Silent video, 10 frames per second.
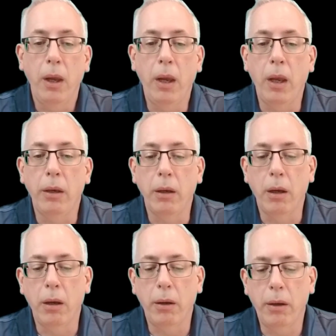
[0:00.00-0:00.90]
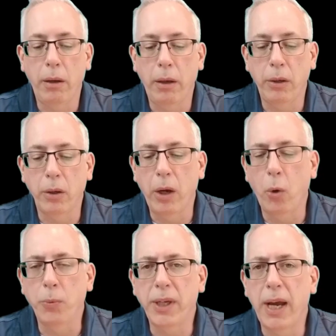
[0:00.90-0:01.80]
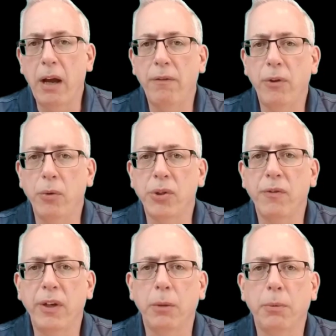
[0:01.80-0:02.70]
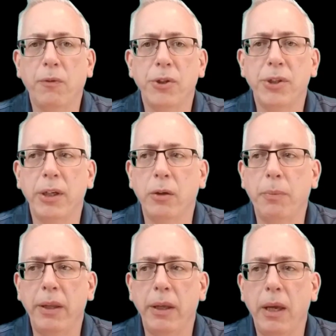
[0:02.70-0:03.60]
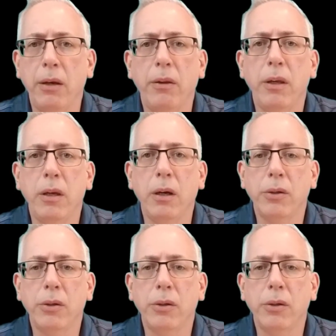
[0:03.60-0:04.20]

And, uh, and I hope to have those available for sale by the end of the year.